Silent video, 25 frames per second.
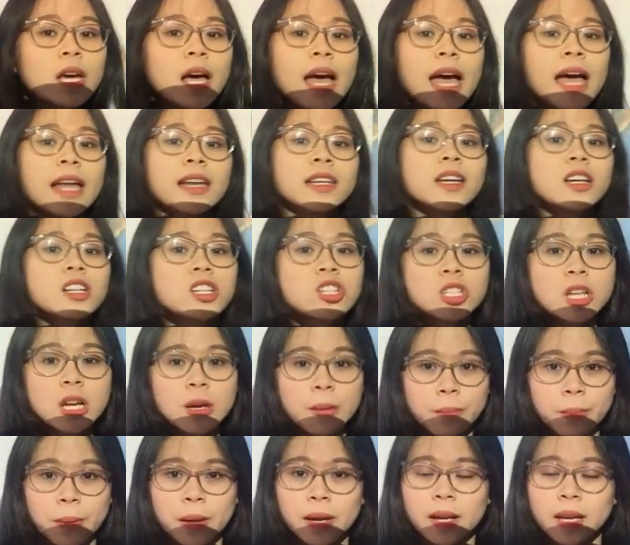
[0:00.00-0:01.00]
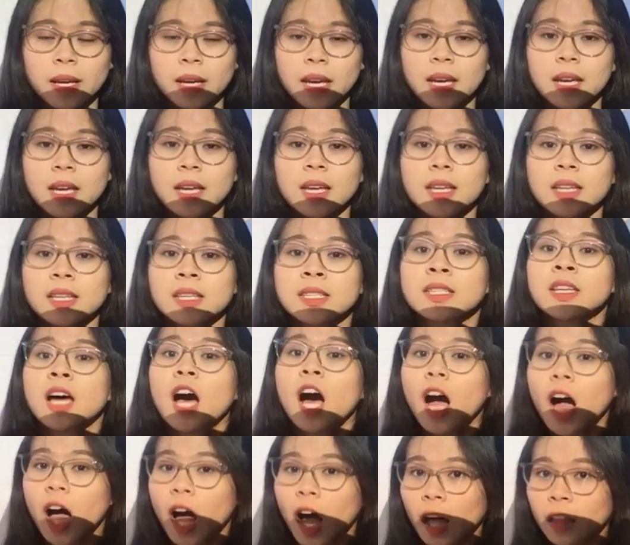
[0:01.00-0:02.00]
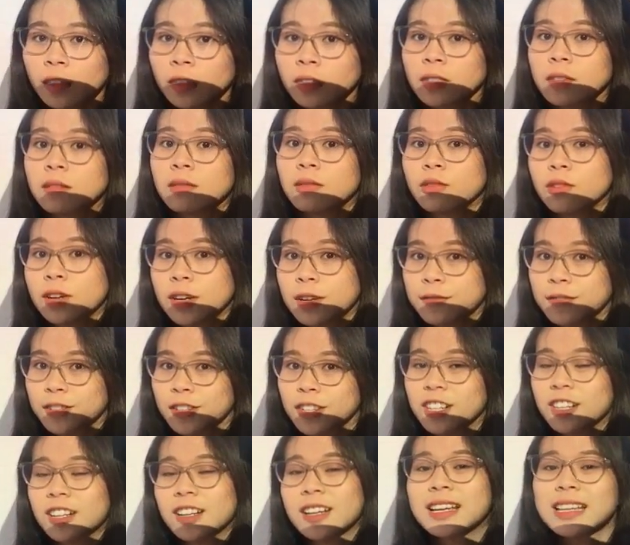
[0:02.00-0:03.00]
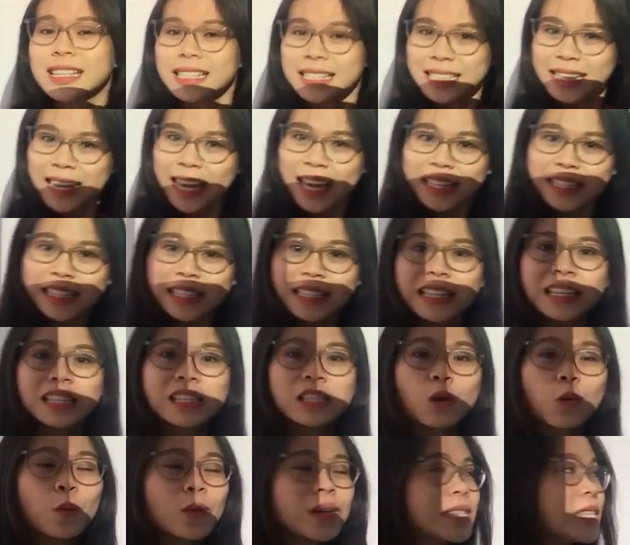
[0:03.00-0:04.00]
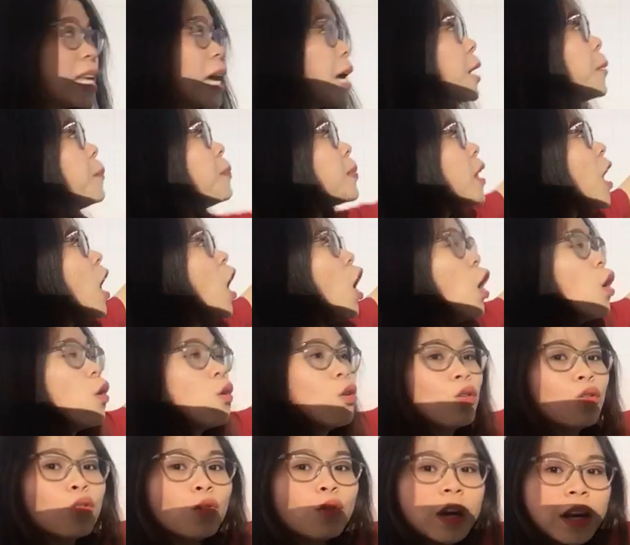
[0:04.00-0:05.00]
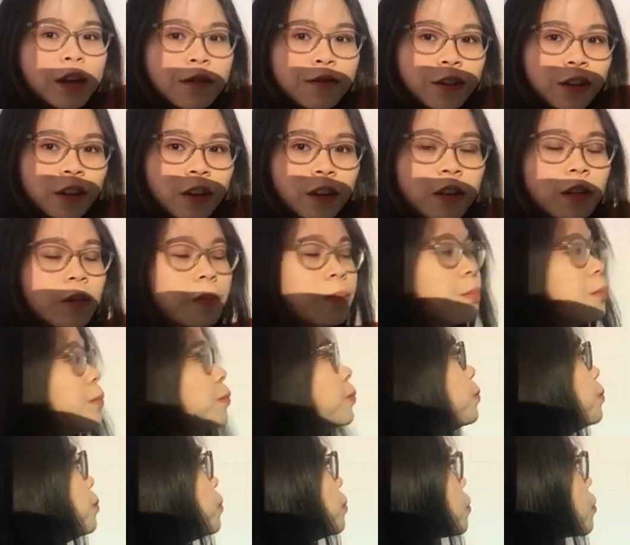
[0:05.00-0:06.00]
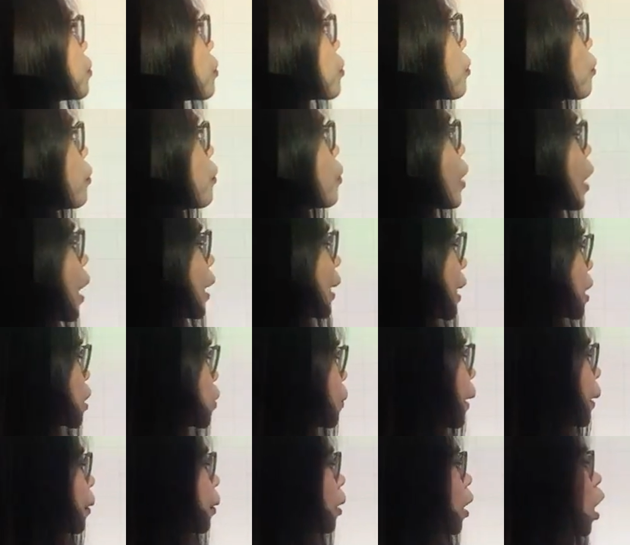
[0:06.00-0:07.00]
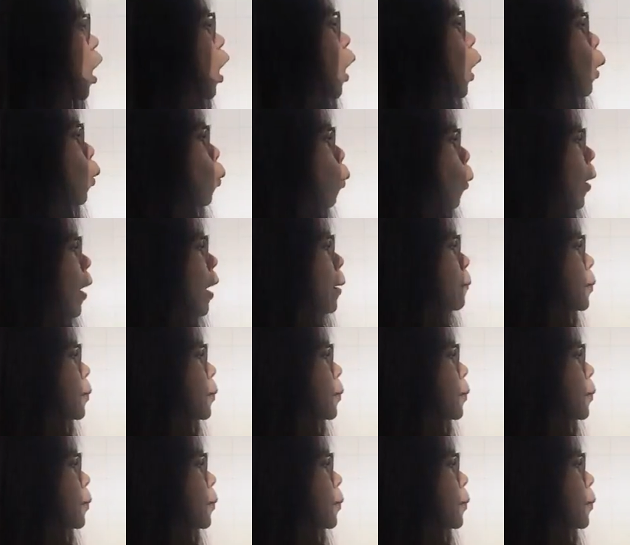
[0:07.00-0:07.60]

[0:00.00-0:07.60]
and the ship is on the river. Yes, so we say river. Next one, where